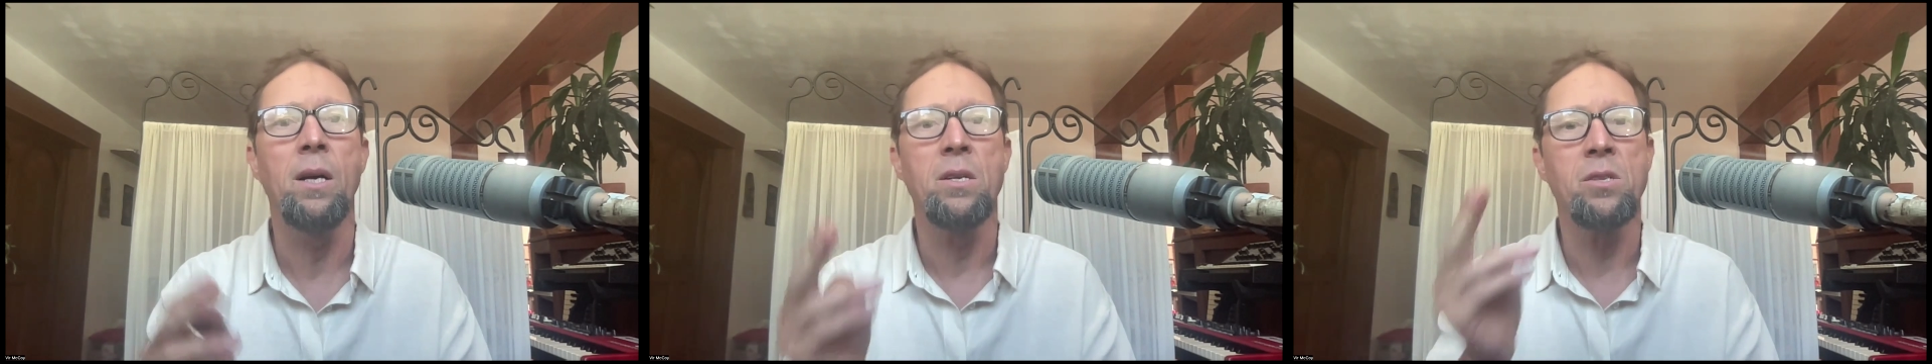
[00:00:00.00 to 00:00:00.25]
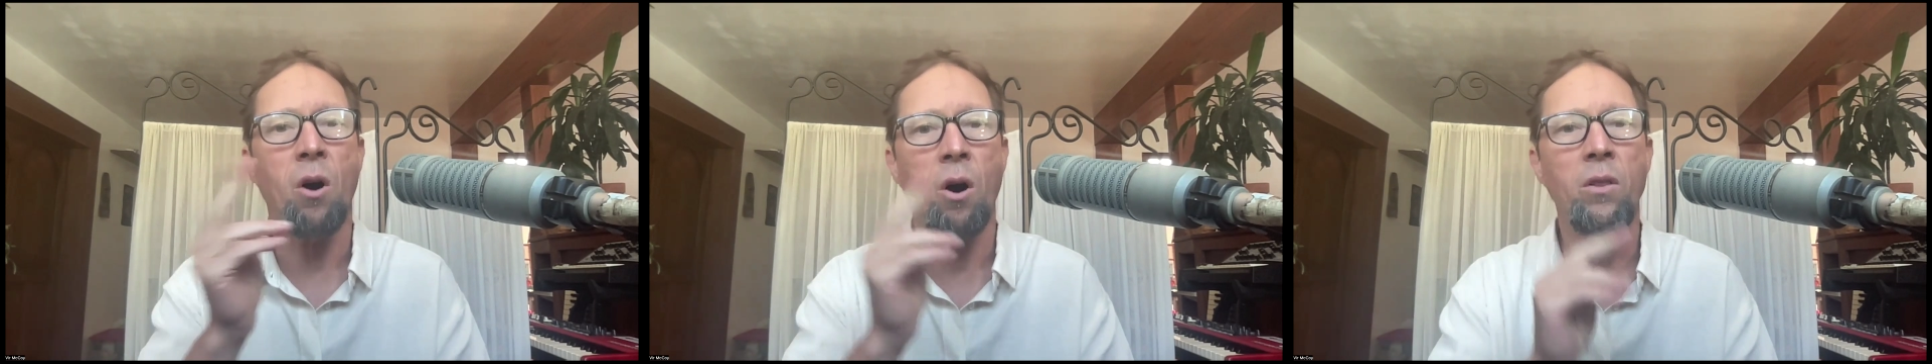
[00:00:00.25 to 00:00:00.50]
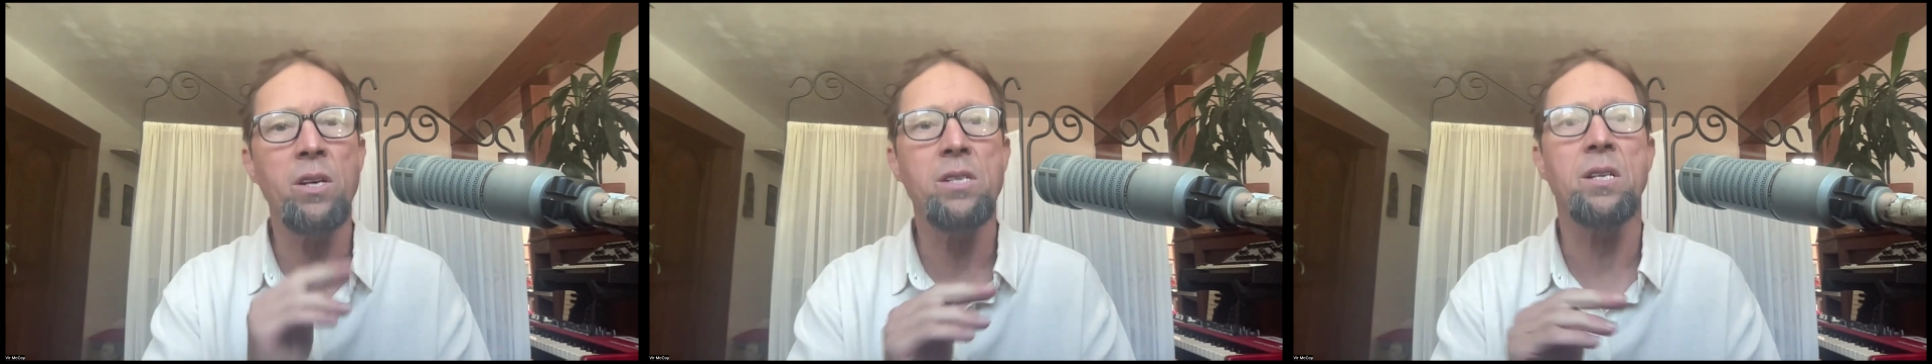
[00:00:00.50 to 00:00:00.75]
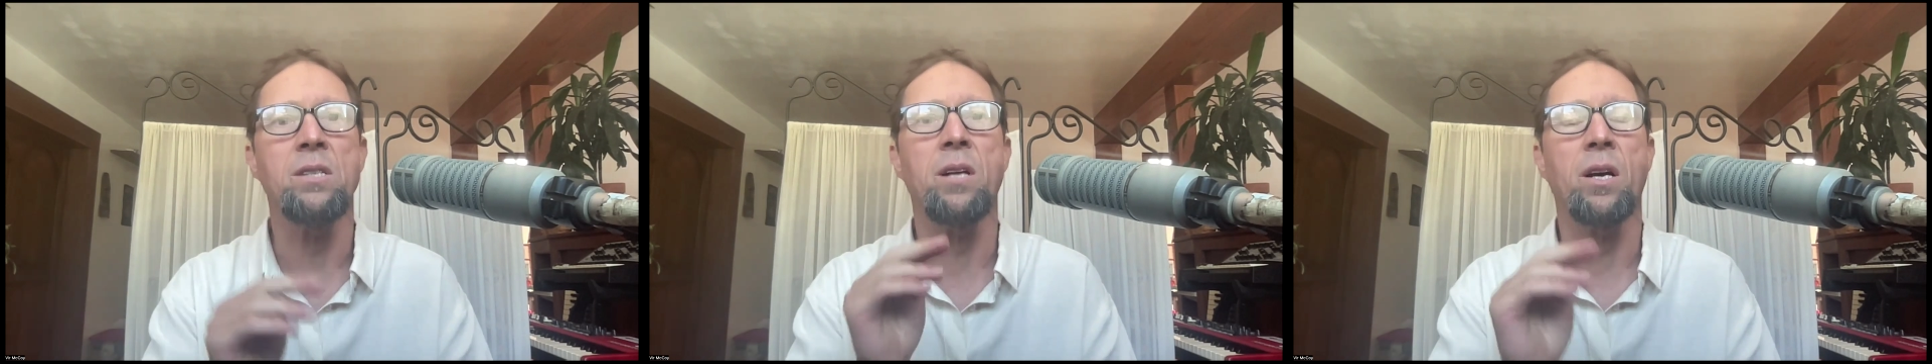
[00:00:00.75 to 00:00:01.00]
So all
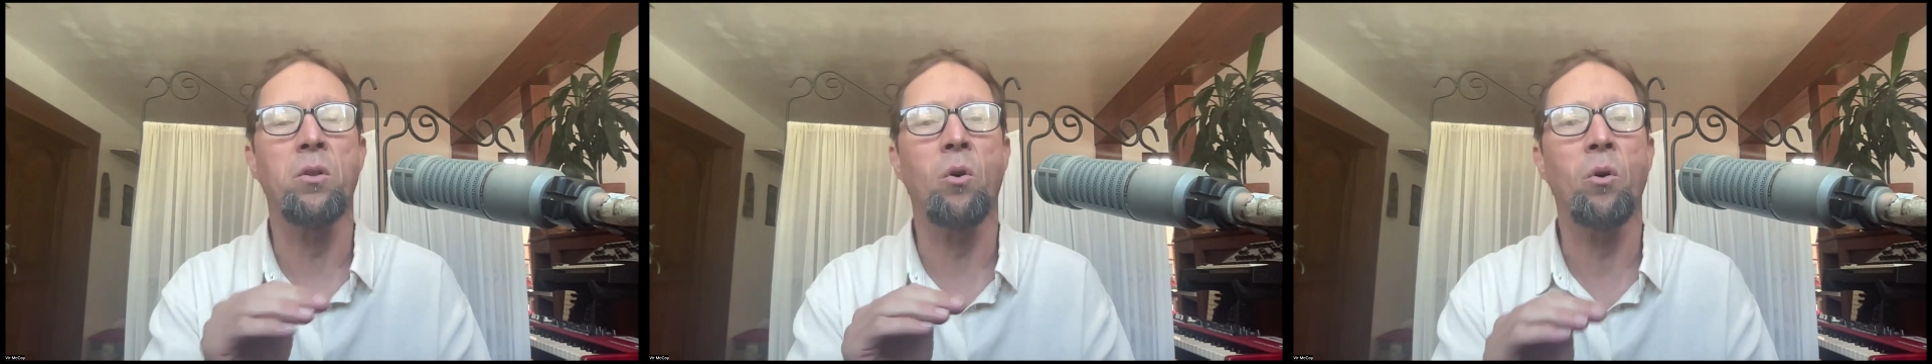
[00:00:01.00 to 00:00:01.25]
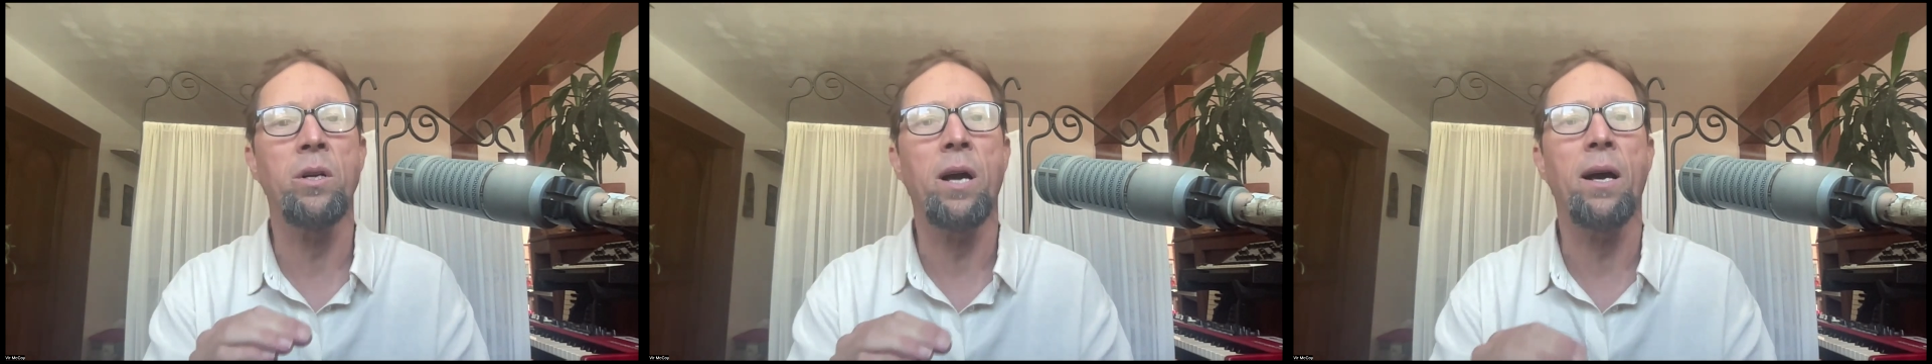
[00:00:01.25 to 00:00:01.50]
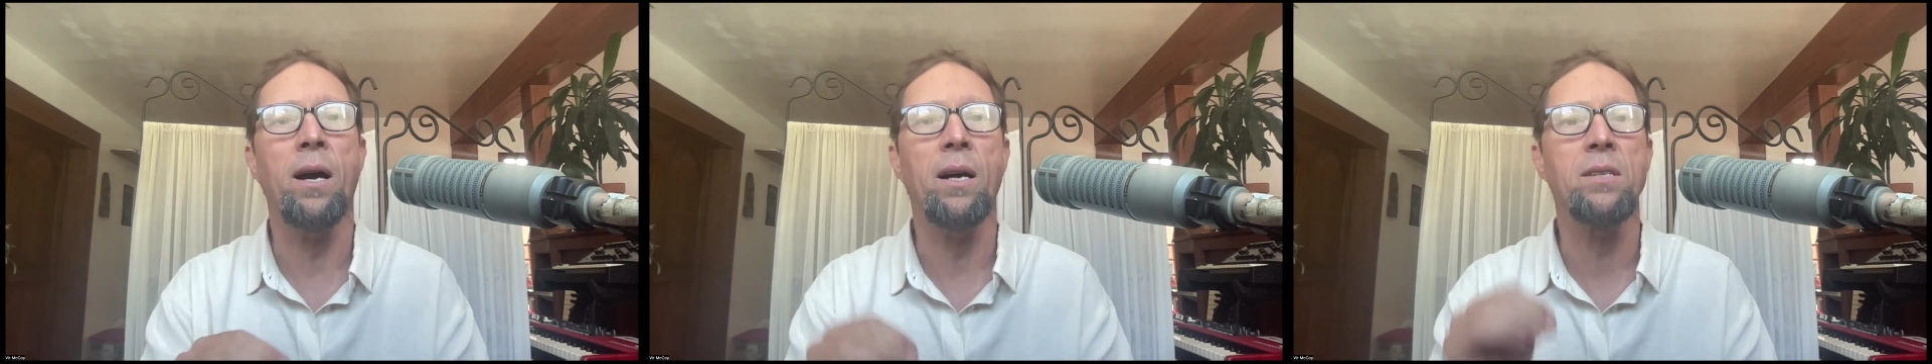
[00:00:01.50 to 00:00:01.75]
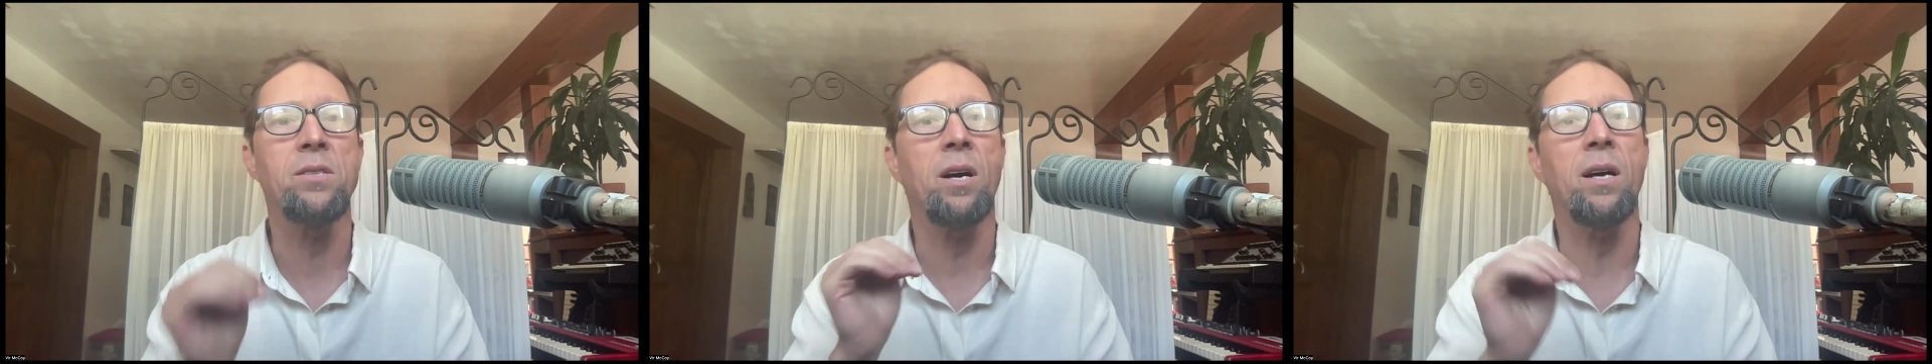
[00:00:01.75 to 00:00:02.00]
these things like chlorine
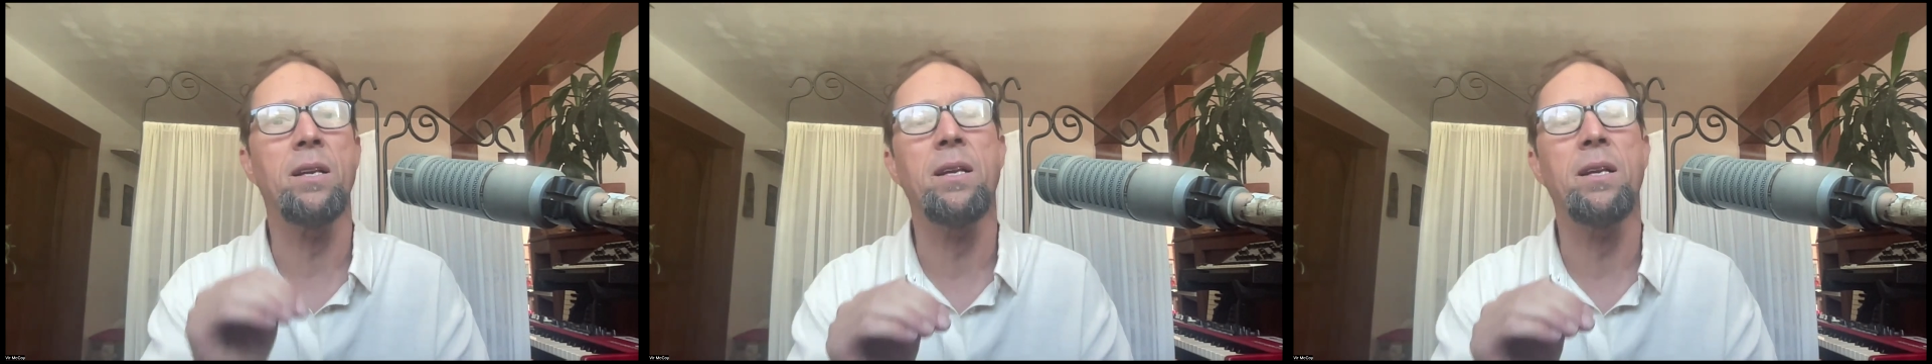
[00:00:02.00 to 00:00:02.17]
dioxide,